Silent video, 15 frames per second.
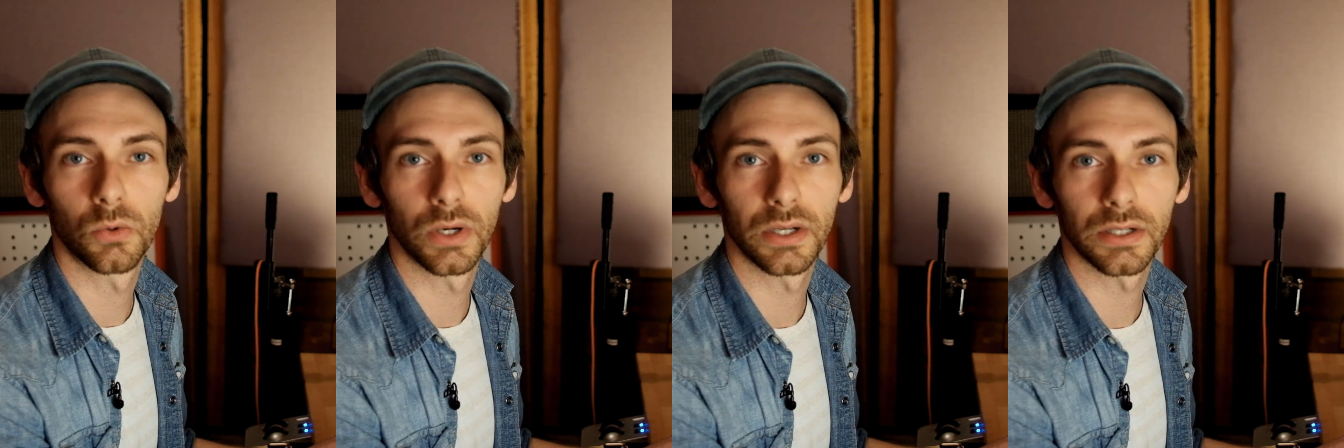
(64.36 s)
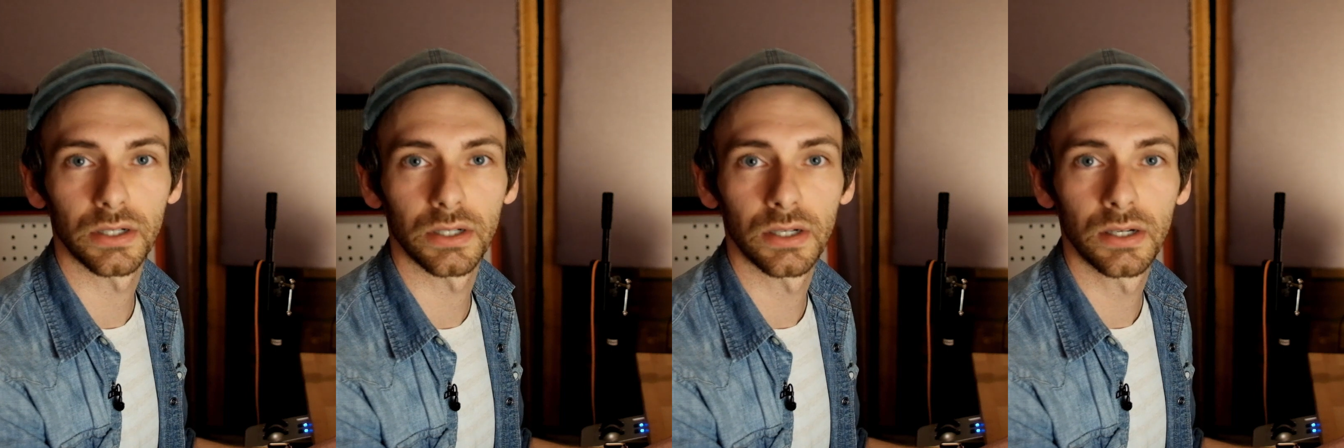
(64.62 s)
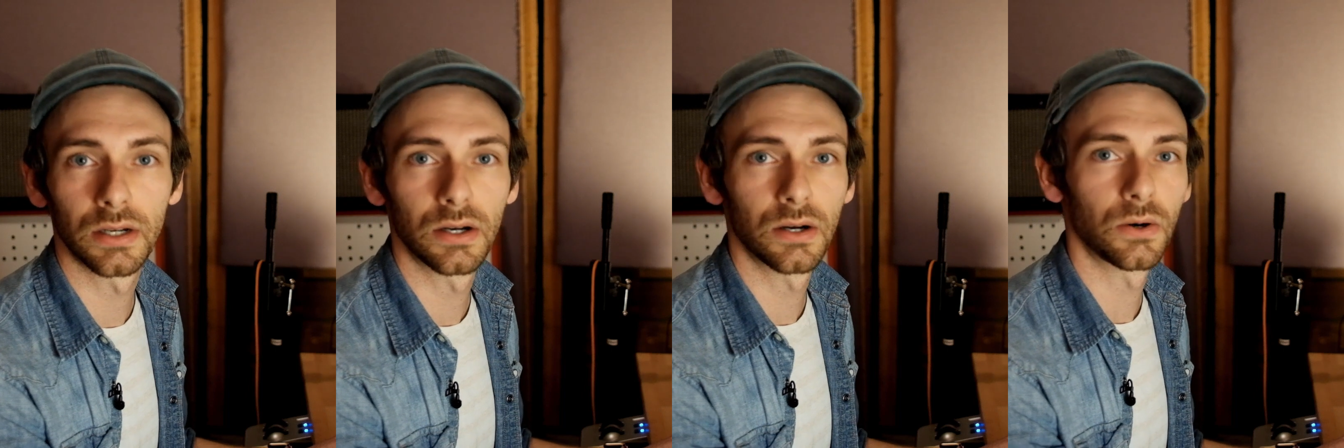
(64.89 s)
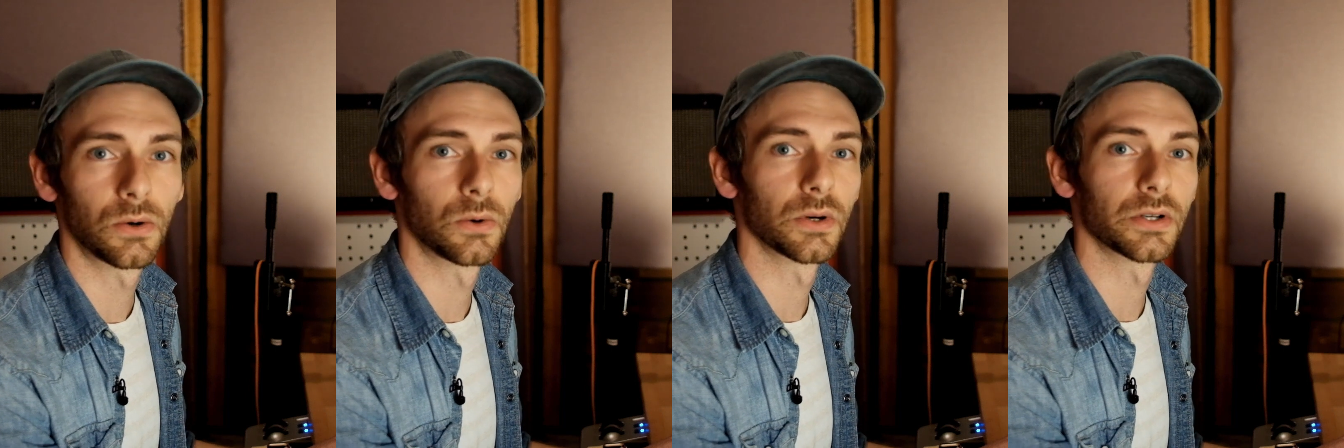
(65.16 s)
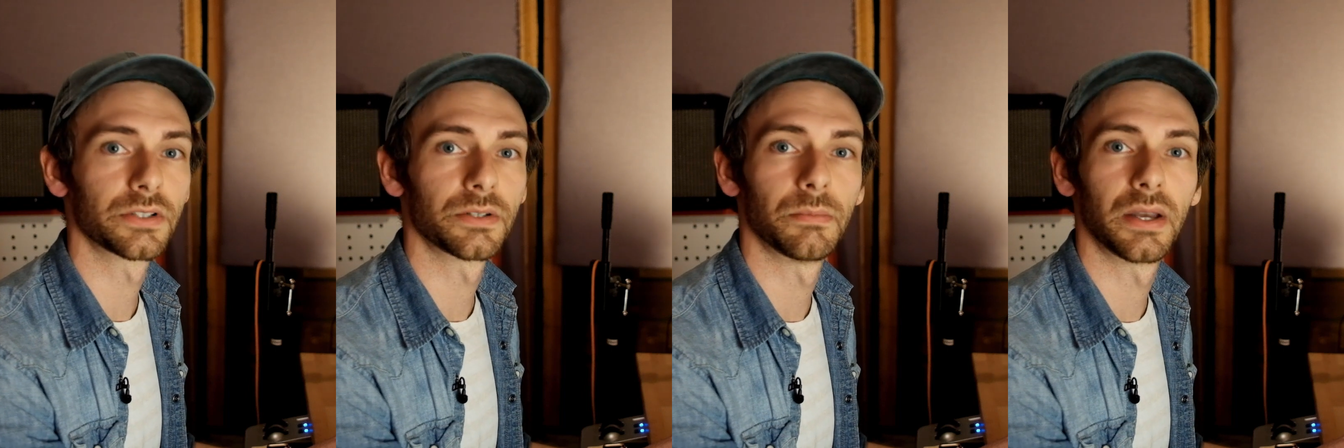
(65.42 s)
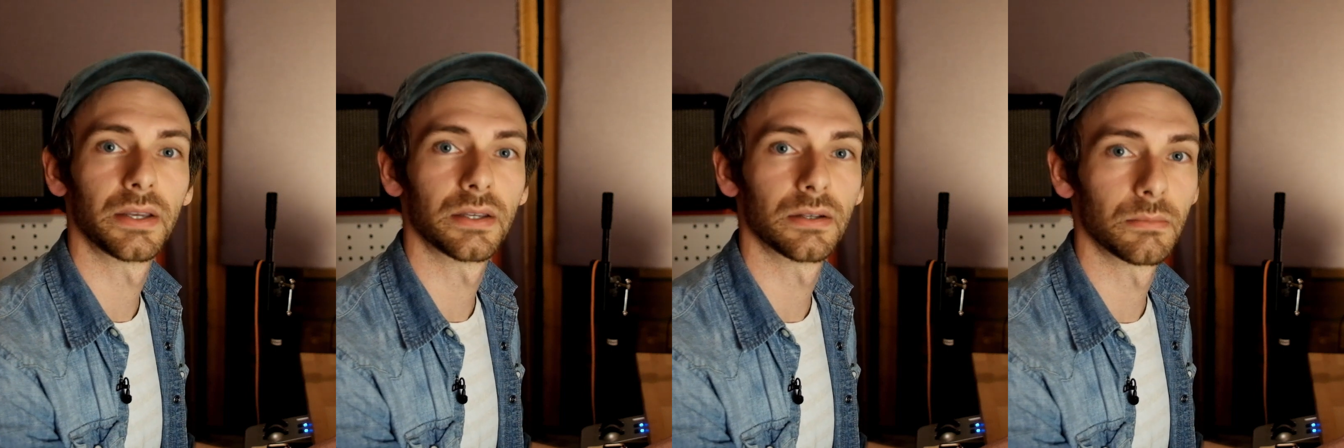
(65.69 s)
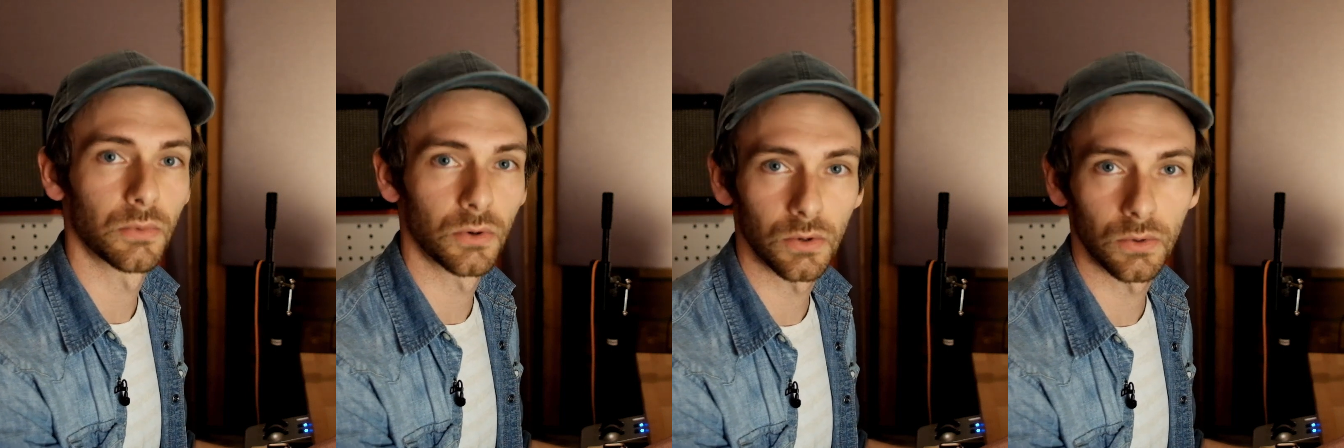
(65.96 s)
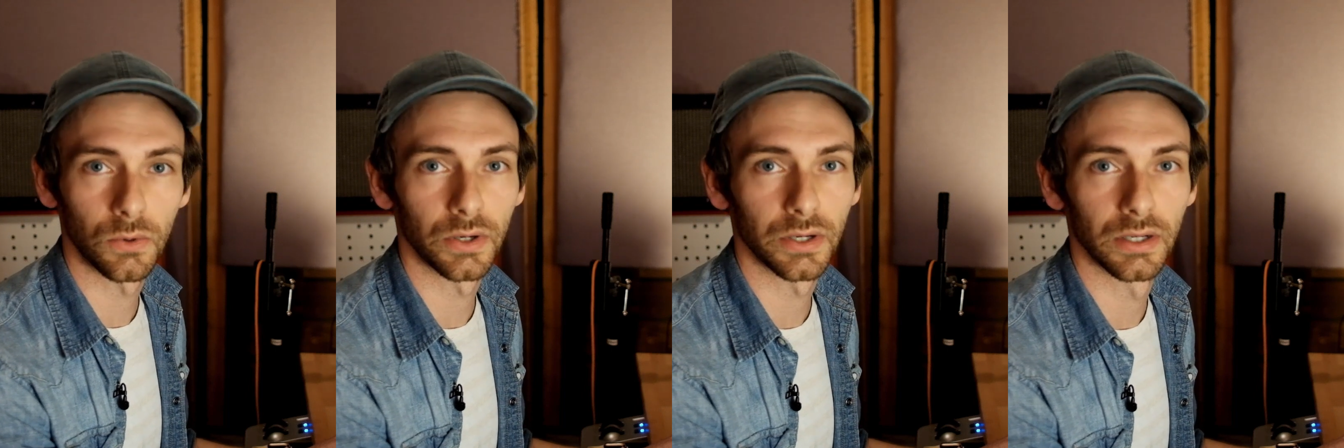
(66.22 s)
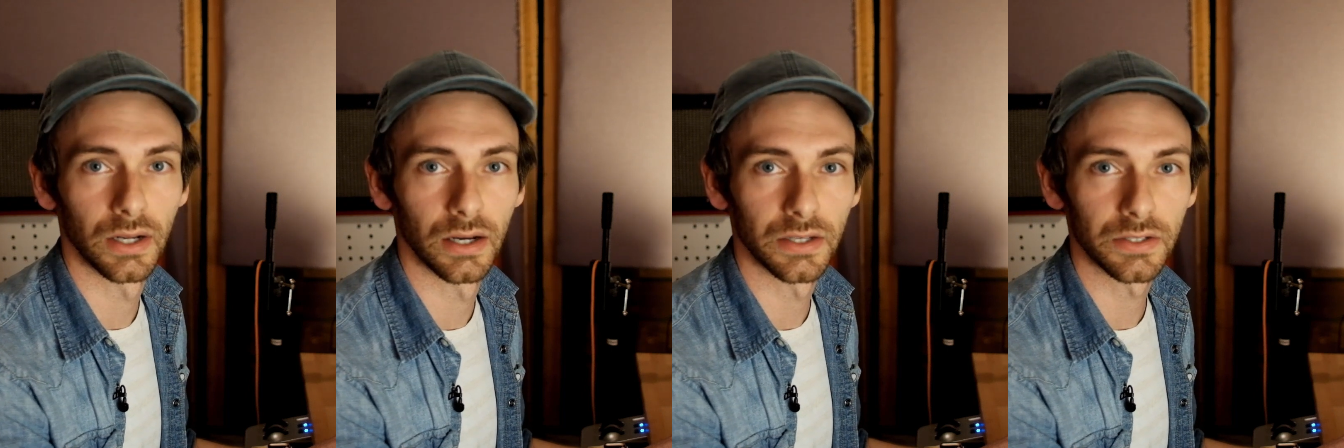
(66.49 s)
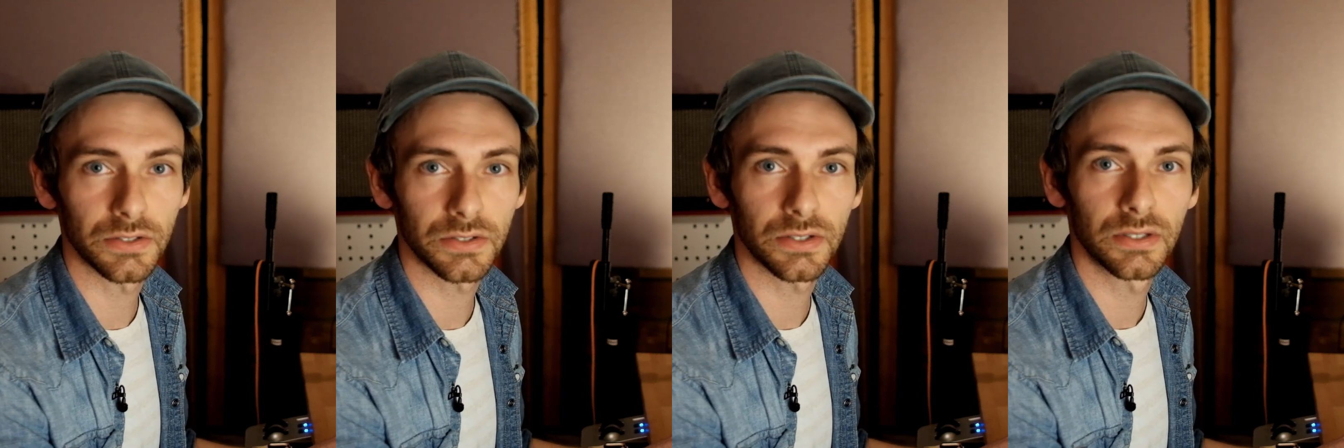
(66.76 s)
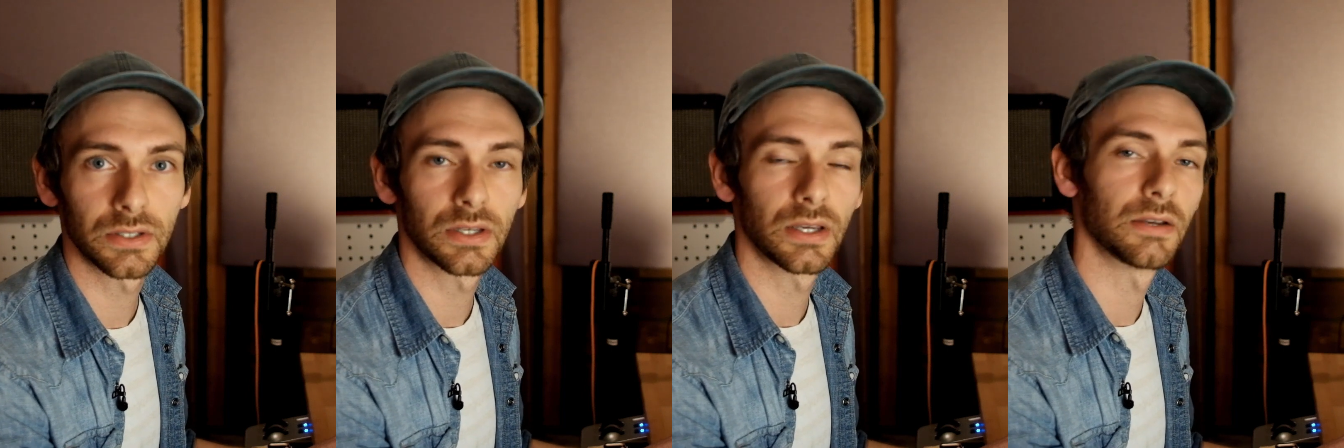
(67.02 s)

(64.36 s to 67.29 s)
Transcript: quicker or to make it more organized.